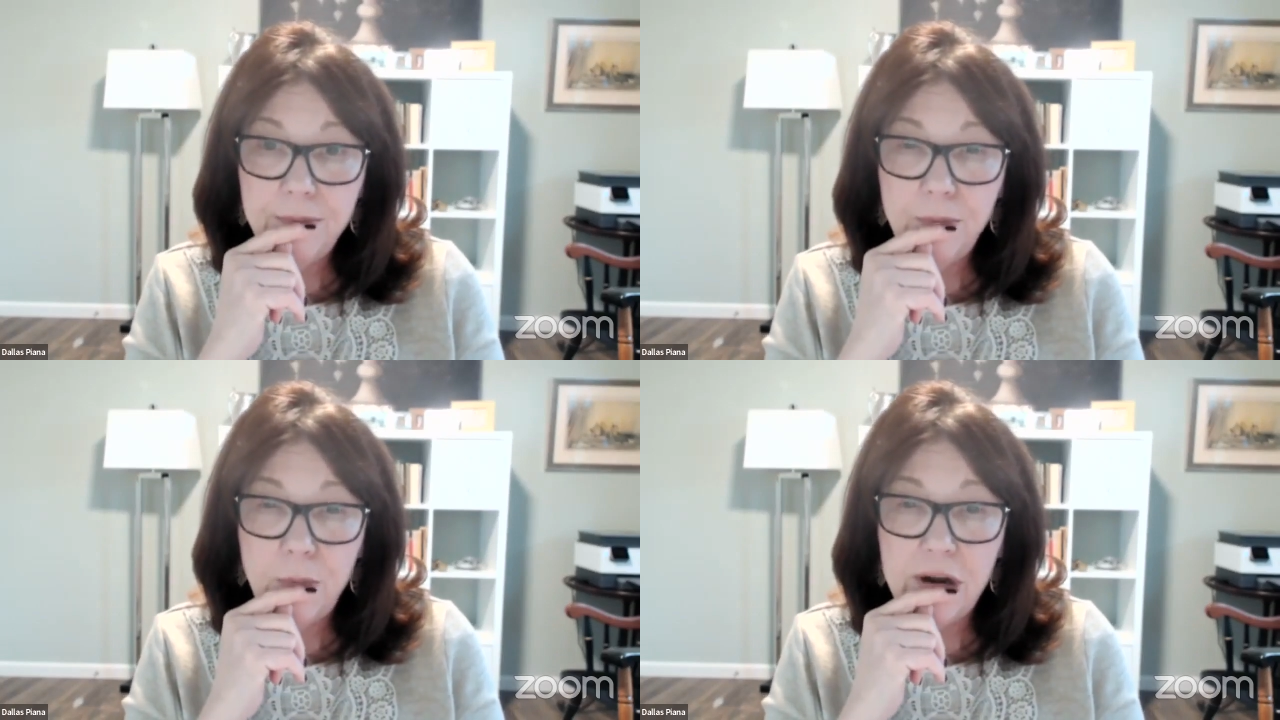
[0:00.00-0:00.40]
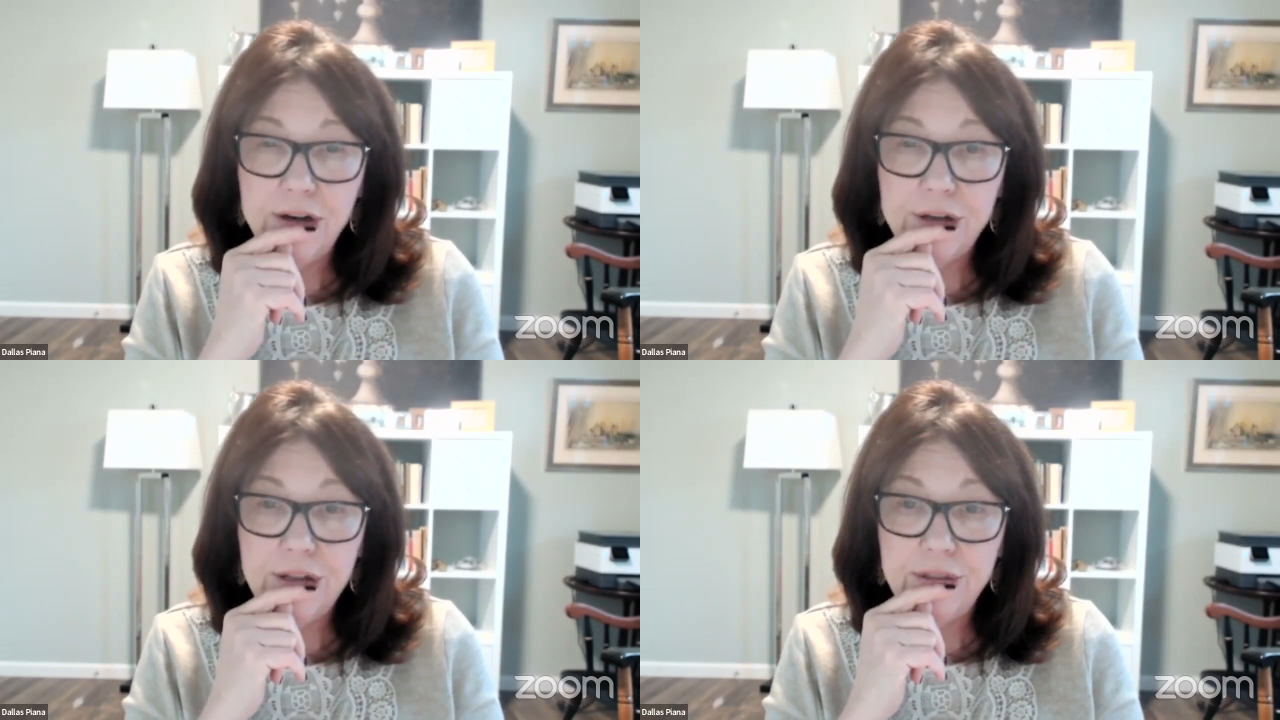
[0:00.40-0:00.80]
what
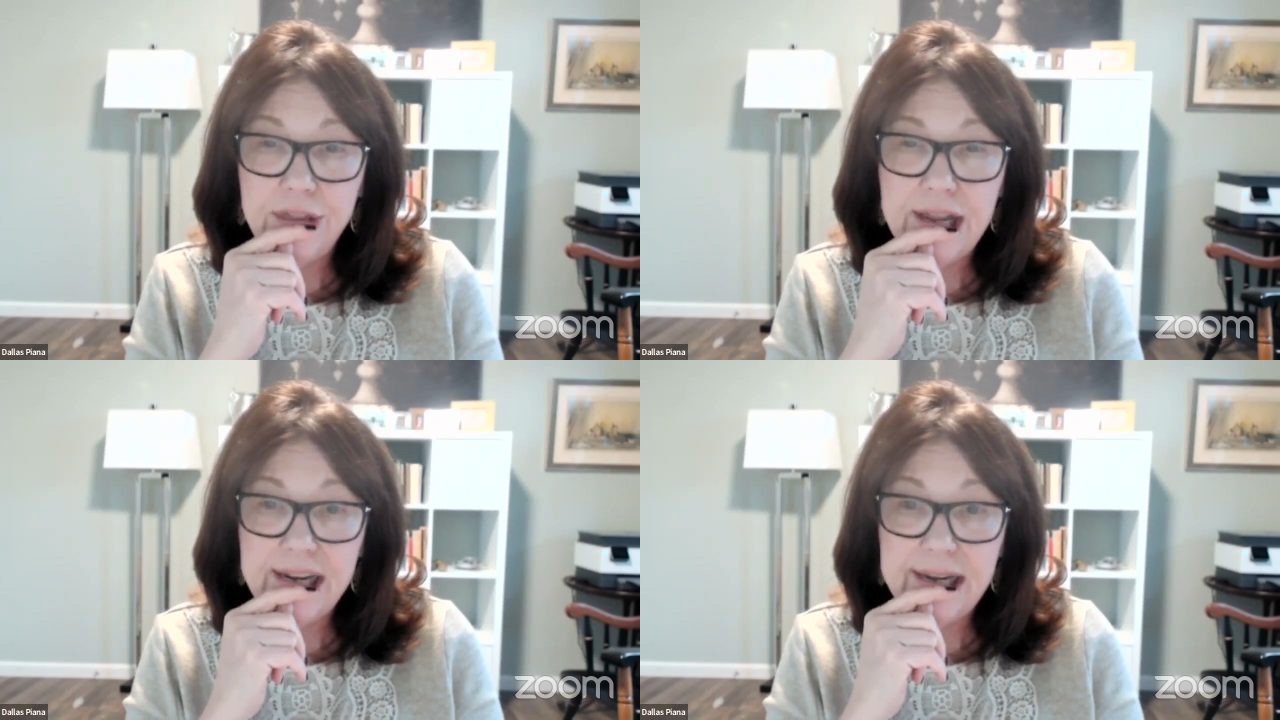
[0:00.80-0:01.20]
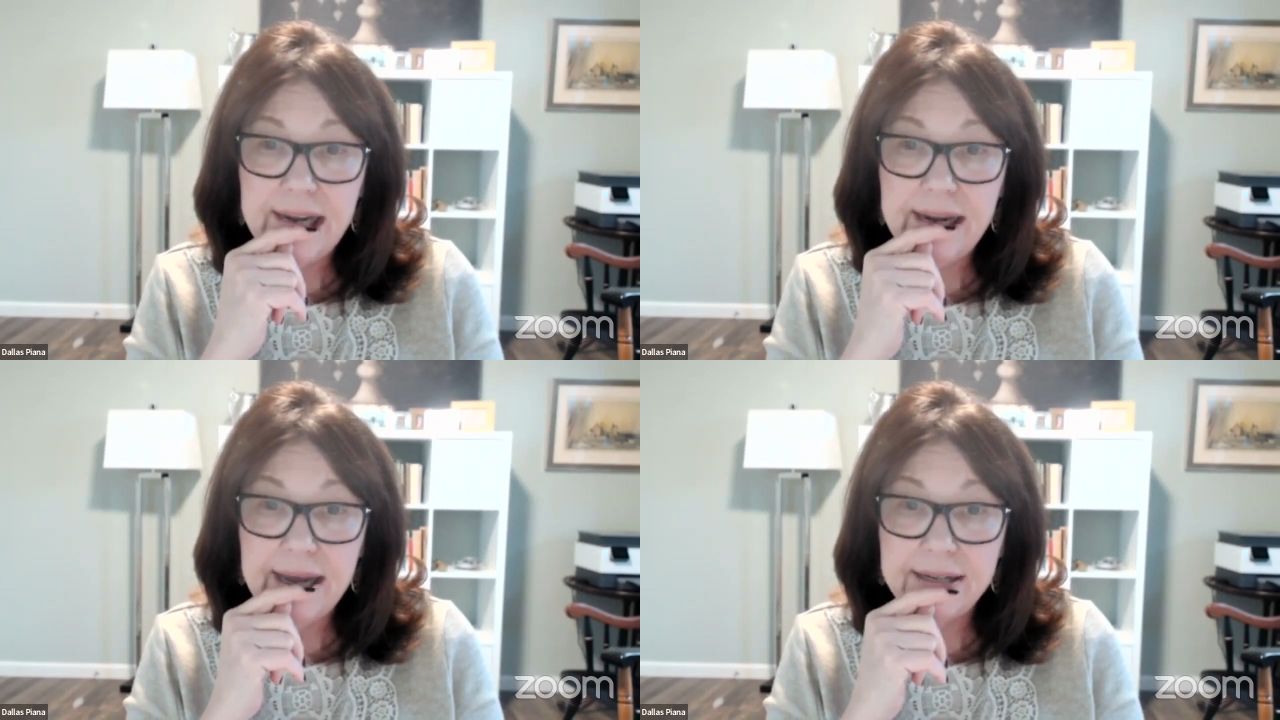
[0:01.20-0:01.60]
are you
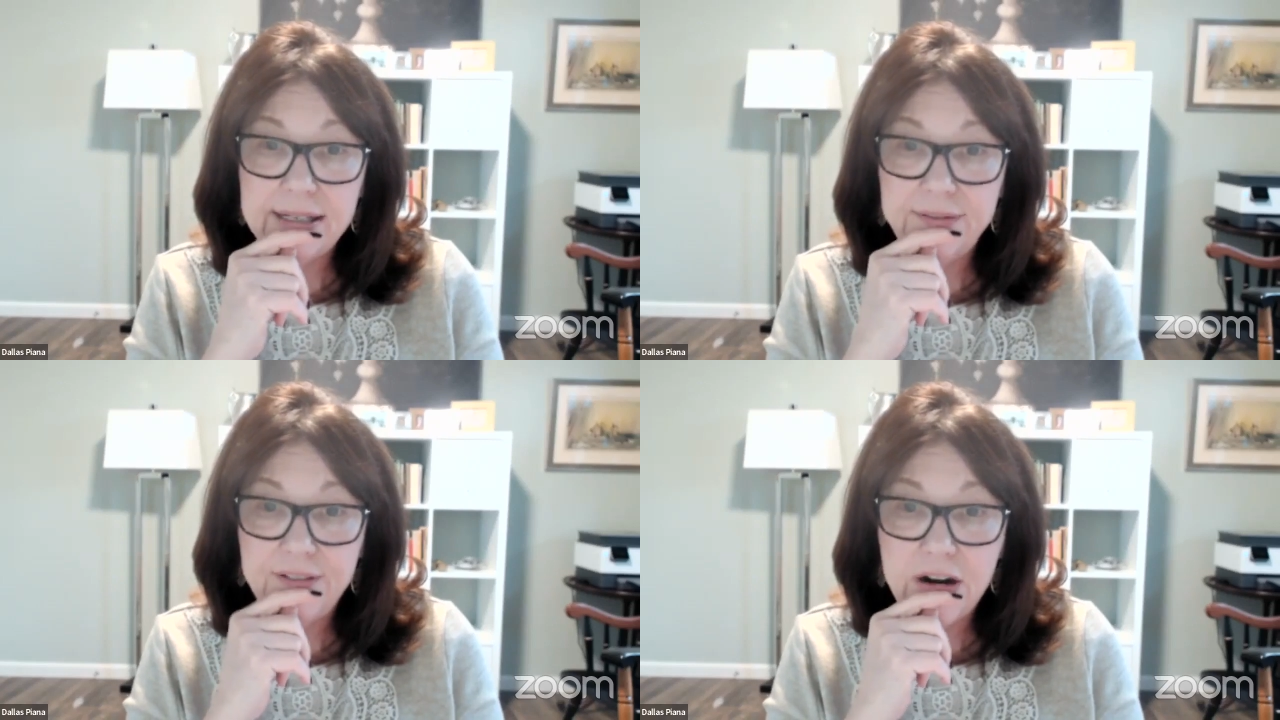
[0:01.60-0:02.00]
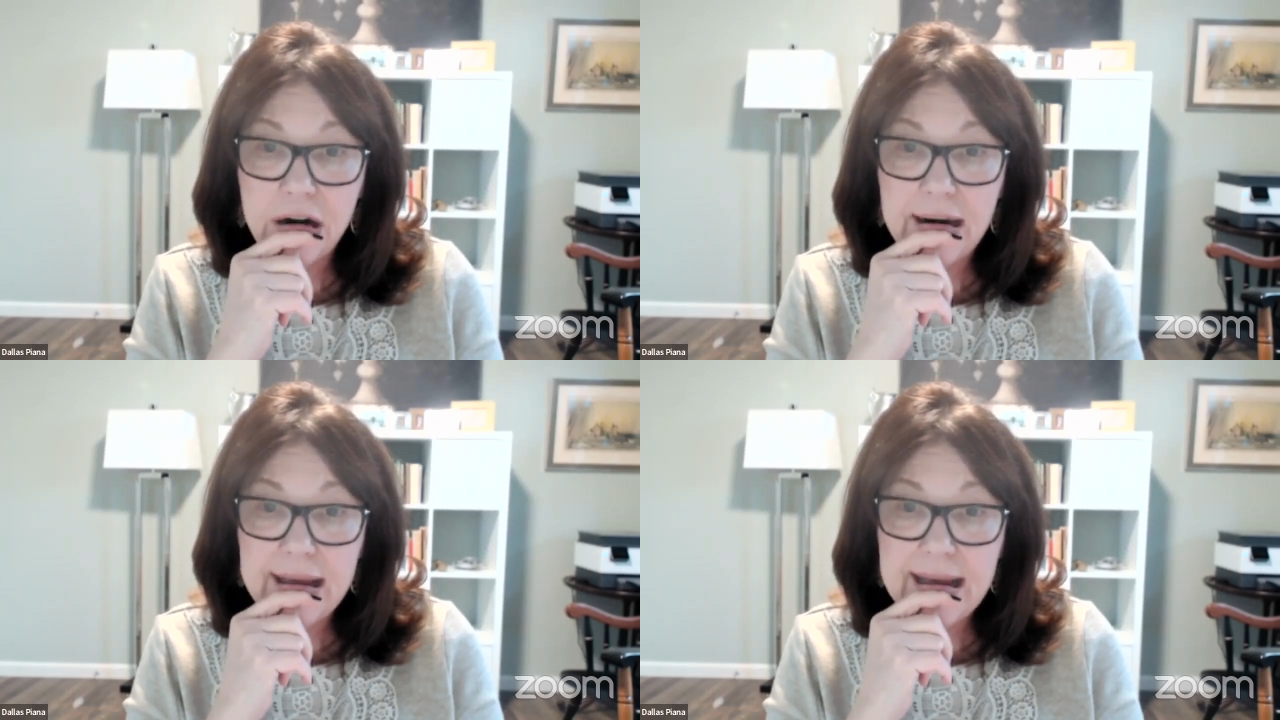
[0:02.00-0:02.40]
thinking as
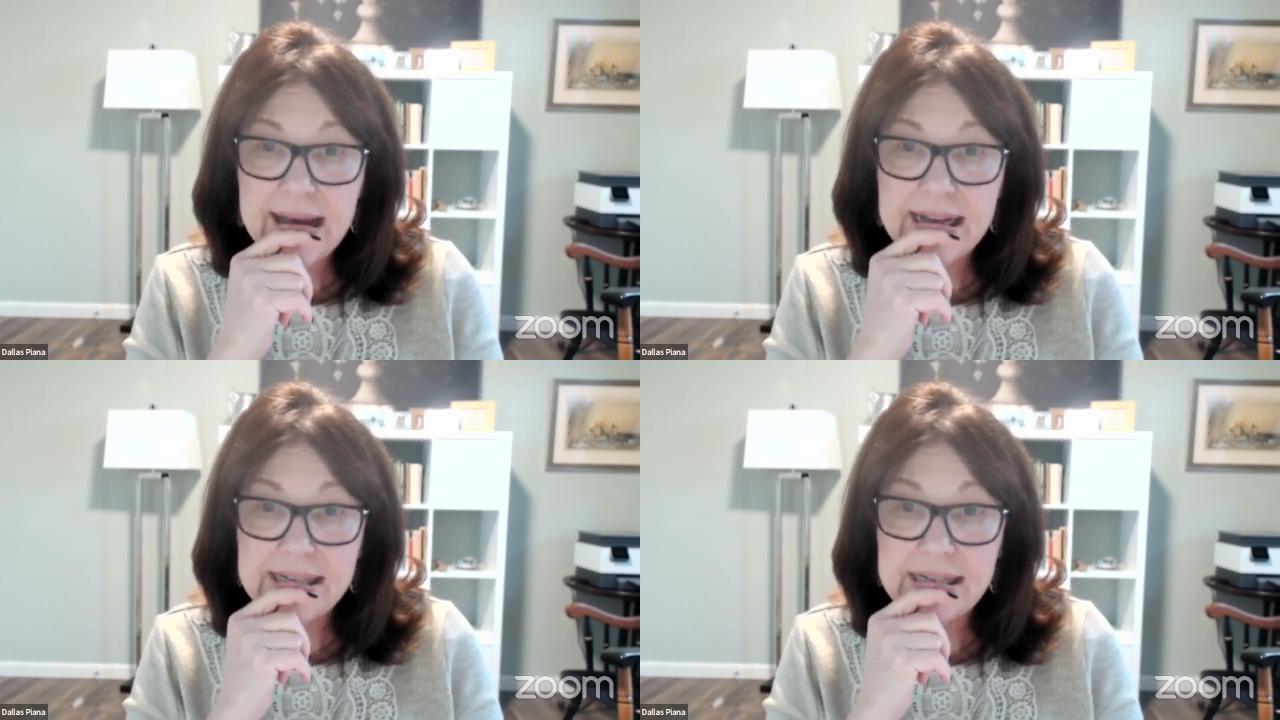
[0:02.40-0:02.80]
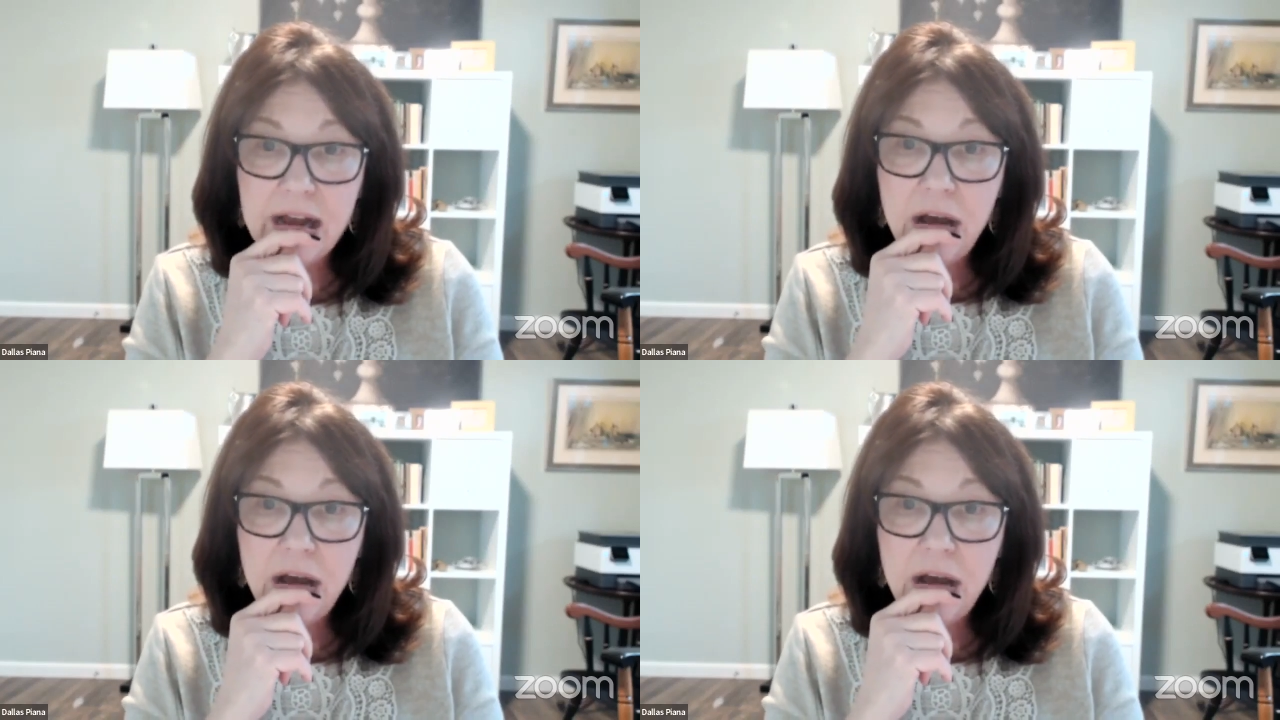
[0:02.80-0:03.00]
far as